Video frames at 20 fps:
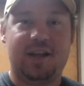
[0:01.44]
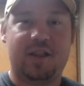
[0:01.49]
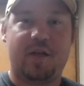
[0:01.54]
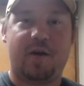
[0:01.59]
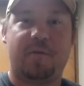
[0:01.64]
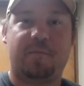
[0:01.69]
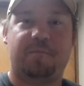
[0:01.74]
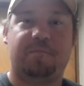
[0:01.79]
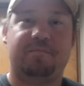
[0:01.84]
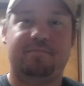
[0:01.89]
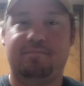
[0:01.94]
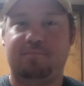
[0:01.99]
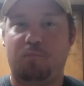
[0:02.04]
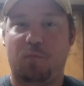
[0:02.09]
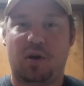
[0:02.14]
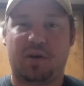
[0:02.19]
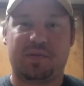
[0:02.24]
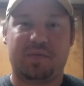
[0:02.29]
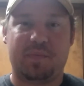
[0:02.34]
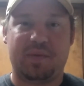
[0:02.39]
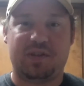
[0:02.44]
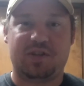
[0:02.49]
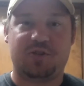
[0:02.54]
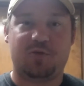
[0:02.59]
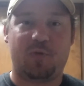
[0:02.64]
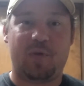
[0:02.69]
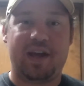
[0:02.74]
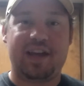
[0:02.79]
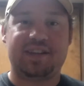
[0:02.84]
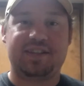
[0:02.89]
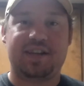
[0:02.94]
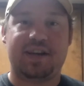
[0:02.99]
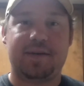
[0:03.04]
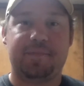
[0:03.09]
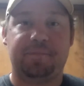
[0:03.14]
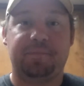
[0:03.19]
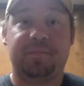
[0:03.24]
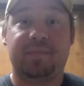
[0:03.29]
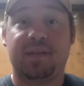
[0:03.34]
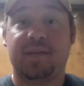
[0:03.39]
Hello, welcome to Mitch's Rant
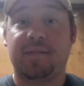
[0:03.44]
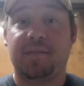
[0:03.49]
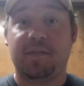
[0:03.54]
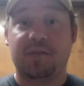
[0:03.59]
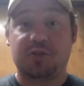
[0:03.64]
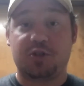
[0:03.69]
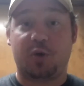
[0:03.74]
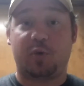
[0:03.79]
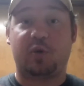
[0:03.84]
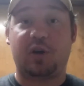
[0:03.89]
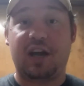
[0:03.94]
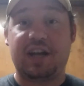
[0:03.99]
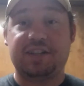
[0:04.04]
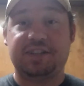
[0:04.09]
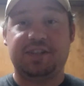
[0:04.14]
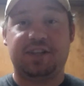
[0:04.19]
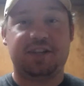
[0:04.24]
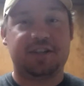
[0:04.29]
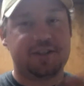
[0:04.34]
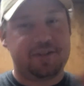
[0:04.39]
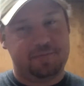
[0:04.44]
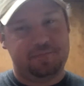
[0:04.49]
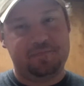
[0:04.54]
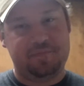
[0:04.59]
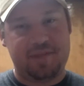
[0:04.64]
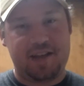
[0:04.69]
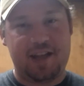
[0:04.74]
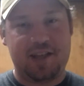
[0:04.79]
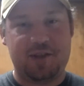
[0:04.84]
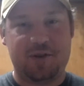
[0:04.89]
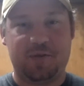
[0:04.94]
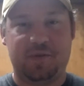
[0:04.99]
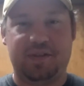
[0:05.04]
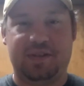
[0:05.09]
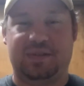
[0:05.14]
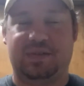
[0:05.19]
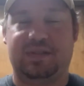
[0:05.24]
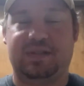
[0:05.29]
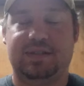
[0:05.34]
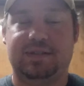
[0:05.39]
Time, show where I talk and you
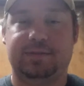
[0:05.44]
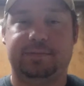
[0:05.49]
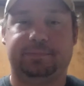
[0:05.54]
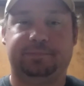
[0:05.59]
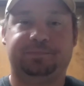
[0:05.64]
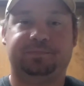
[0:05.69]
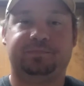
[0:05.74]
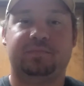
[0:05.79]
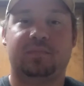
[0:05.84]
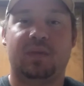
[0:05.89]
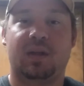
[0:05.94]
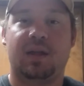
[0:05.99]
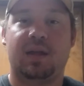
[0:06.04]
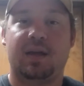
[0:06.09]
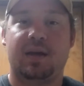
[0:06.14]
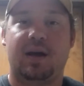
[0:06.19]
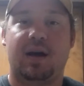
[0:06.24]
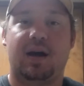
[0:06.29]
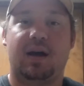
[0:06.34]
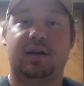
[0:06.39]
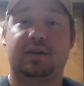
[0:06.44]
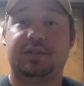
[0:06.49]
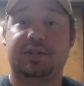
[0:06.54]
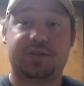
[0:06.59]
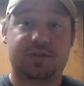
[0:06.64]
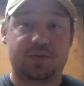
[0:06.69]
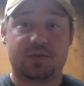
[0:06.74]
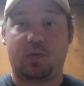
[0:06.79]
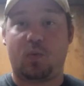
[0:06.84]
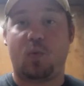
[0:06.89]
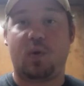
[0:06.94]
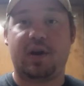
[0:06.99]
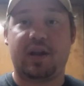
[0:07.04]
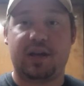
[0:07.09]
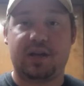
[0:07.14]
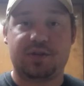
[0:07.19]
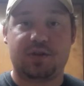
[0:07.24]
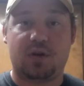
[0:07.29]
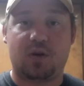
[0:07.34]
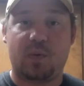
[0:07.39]
listen. Just as a
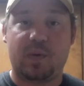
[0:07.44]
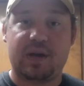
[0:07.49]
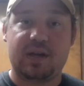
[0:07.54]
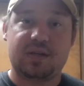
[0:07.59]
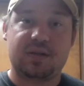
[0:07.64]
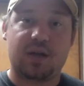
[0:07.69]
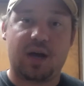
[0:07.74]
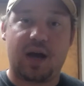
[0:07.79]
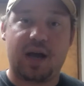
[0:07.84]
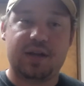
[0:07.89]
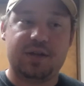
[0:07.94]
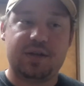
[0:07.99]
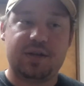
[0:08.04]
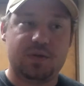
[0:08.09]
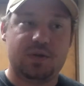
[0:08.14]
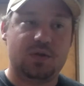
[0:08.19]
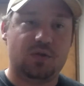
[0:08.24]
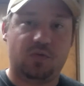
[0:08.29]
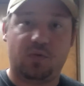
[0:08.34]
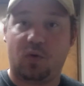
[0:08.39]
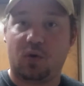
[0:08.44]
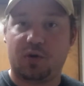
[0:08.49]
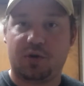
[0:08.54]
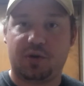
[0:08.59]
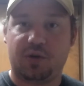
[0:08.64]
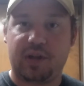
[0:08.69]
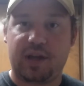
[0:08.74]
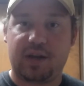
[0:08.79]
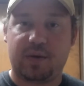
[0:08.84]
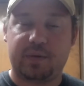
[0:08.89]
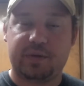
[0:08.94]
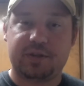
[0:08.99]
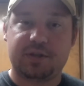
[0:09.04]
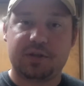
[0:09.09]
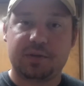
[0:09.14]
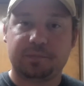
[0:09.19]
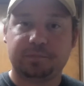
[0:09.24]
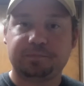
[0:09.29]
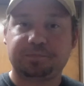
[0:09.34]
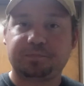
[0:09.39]
warning, as always, I do use vulgar
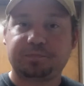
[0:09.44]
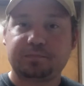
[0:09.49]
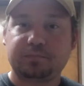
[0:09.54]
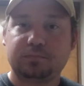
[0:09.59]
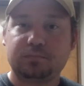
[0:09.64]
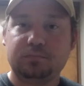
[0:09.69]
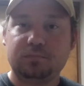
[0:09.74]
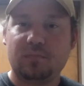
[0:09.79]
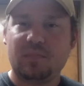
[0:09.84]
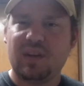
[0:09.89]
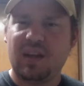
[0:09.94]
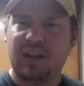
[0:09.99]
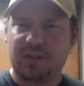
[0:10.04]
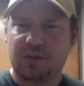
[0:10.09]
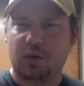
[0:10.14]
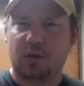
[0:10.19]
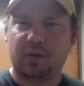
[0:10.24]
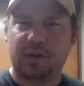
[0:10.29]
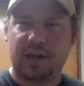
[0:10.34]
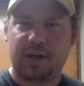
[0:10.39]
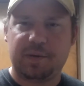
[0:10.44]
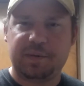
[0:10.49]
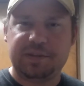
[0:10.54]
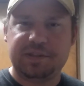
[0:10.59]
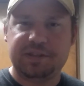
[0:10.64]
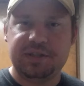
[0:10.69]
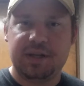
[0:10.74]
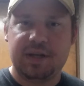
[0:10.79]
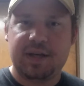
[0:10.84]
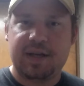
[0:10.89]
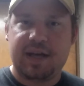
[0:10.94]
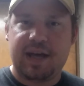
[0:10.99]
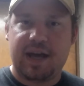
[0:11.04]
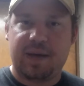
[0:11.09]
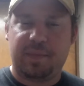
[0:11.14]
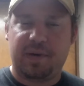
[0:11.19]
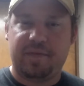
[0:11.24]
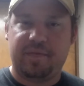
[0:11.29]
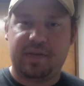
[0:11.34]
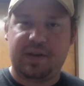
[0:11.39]
language, adult language
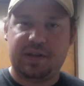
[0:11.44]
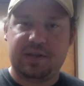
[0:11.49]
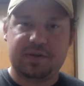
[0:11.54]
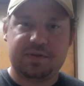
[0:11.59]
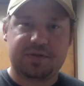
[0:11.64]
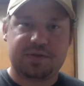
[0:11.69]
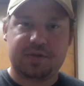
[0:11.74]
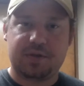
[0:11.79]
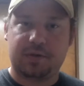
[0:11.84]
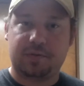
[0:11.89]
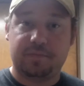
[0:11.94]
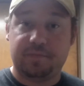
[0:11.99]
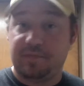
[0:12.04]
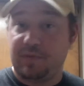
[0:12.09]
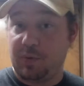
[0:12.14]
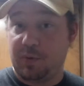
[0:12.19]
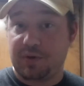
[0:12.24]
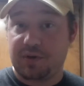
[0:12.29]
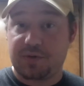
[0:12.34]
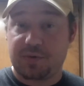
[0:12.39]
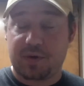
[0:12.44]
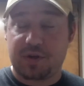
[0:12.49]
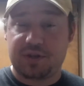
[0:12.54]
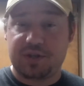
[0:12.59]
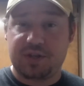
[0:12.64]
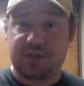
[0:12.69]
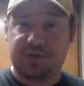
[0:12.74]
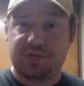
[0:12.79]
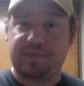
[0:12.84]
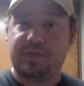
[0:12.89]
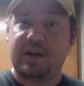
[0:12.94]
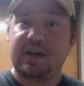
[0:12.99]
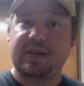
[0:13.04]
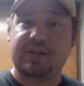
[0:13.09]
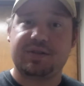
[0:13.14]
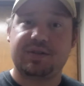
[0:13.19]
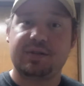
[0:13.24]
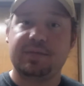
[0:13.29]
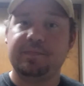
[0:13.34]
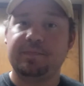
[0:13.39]
in my videos, so your discretion is
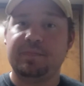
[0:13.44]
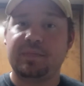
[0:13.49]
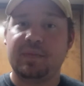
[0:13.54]
advised.